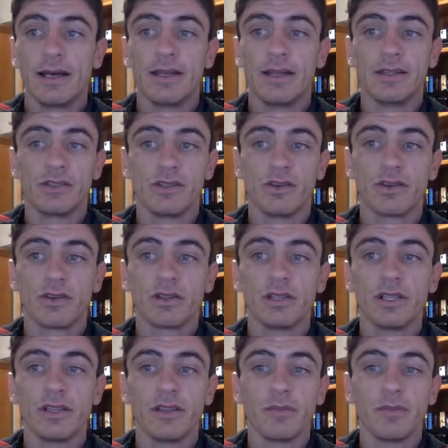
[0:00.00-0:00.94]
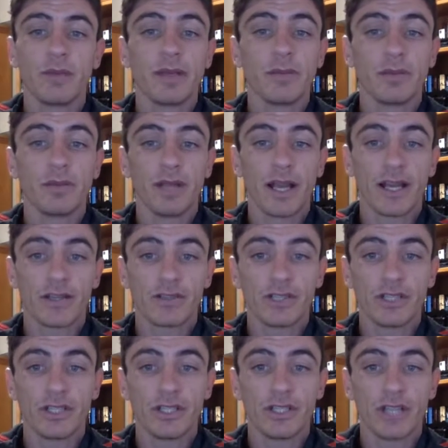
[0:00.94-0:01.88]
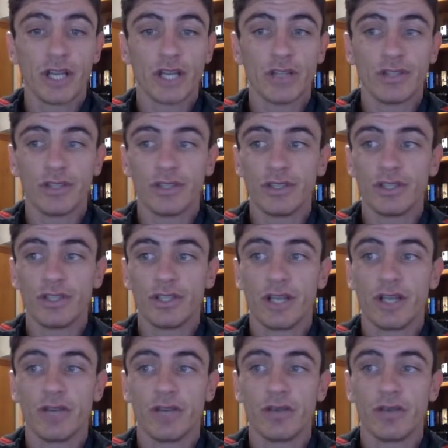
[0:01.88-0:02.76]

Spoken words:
it's not clear that people are actually changing the channel.